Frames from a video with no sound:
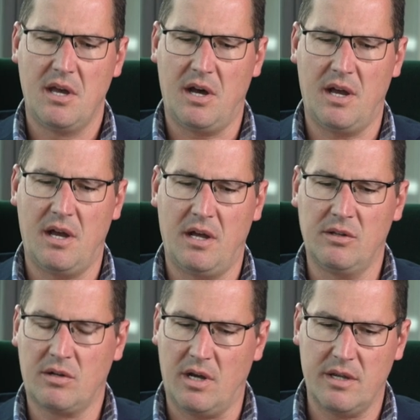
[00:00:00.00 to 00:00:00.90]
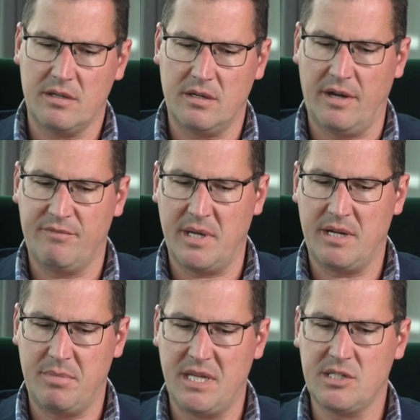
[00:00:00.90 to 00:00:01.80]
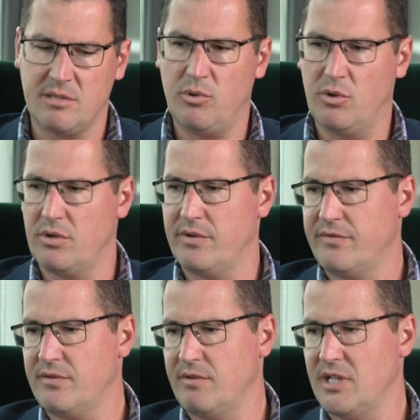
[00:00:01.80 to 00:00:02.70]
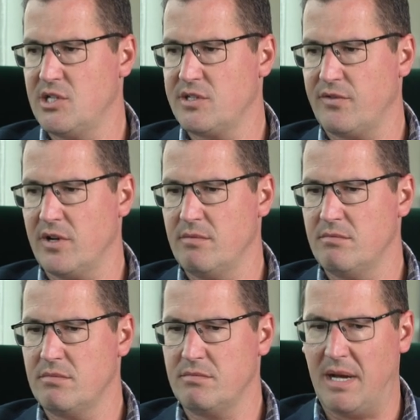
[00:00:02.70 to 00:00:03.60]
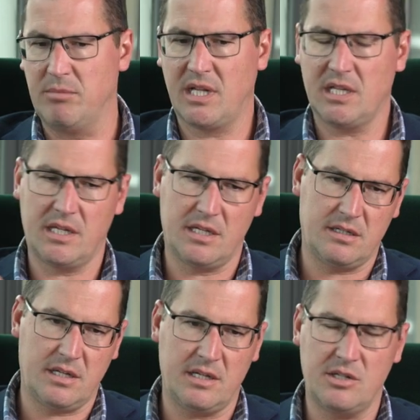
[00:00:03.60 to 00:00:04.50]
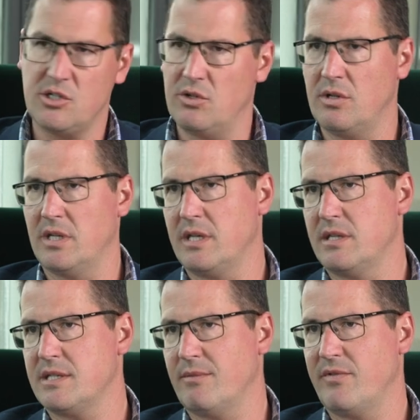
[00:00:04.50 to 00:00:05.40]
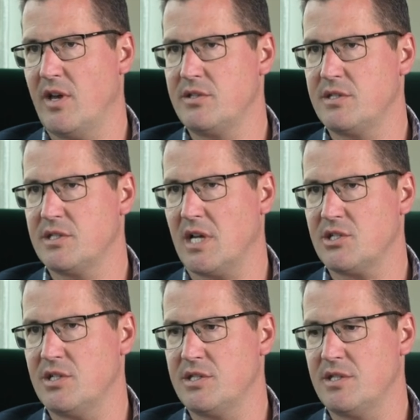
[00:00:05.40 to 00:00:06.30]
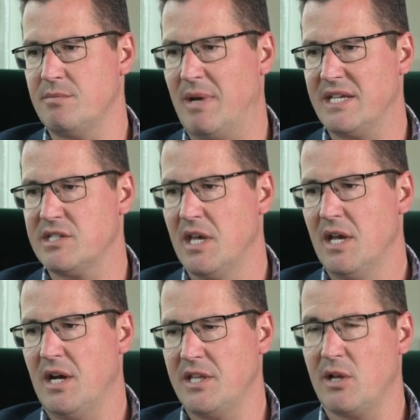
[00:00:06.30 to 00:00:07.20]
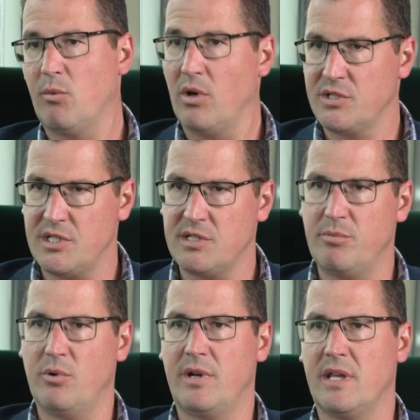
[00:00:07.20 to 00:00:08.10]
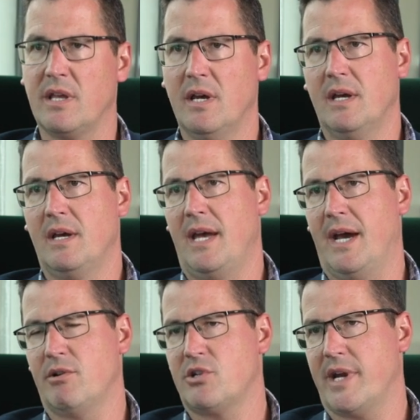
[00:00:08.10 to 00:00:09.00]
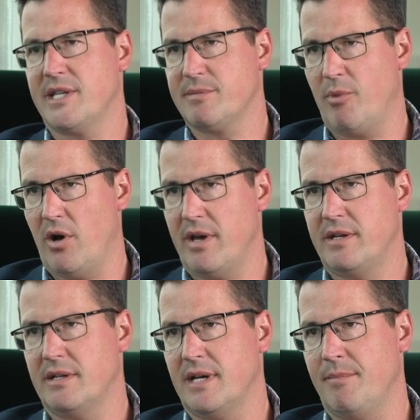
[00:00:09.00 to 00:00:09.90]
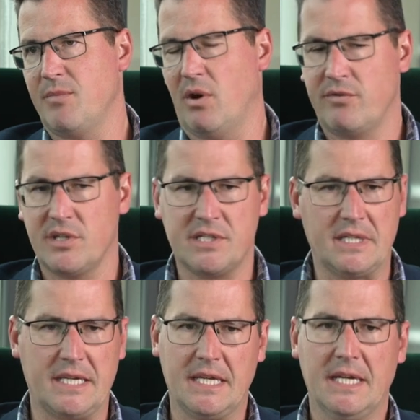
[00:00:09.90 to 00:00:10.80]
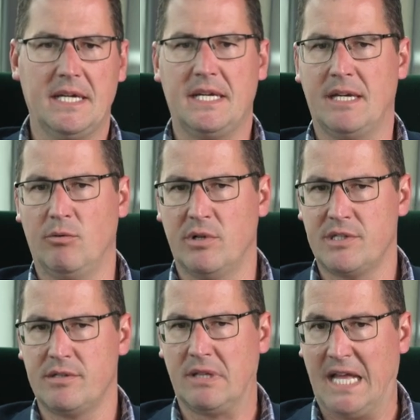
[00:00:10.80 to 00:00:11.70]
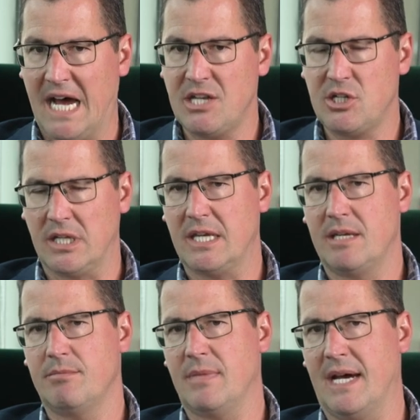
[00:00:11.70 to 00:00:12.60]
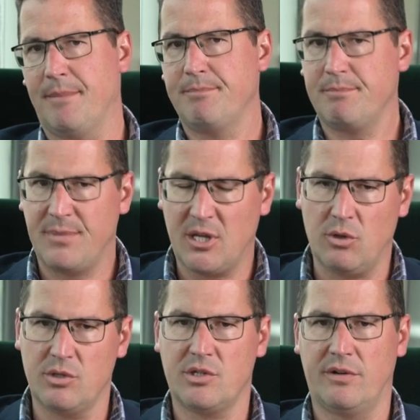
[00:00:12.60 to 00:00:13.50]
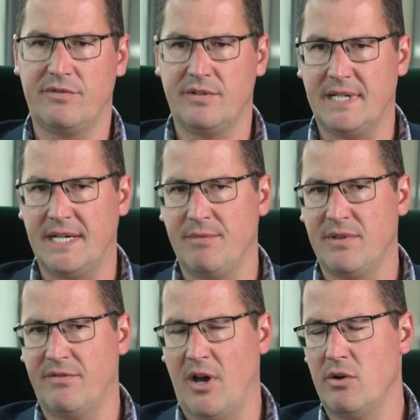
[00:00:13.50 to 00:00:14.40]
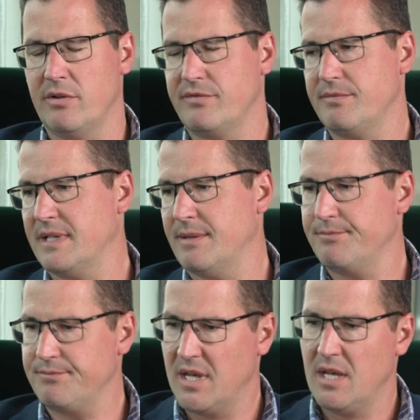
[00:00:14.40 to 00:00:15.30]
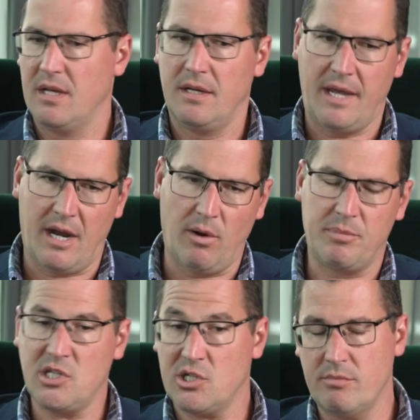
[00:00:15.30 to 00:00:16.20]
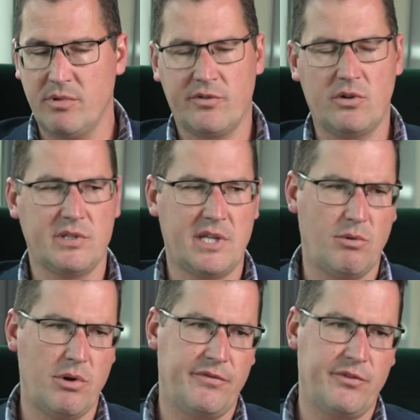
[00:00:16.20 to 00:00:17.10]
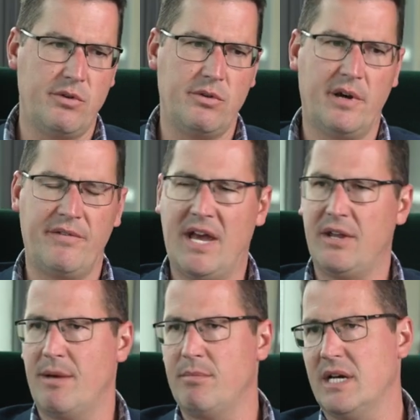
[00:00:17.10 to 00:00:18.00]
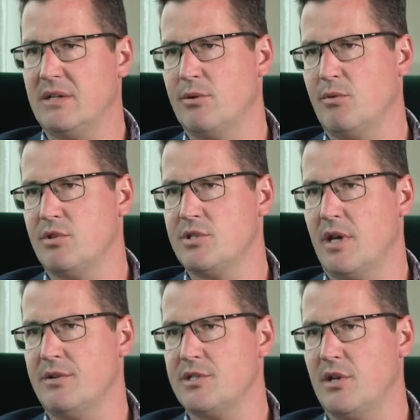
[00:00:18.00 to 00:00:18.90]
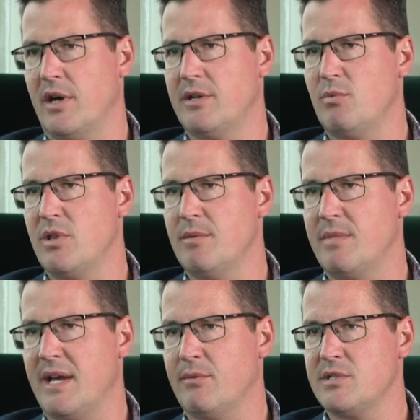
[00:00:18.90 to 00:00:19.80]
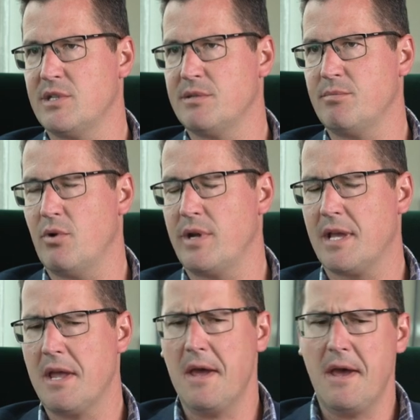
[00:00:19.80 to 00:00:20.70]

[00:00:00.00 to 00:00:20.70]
I, I, look, I, I've been a big supporter of religious freedom publicly and, and internally in some of those discussions and debates. I think it was disappointing how it transpired. Um, obviously, it was largely um, because of um, the vote of um, our opposition, but of course, there were a few of our number who also sided with them, and that was disappointing.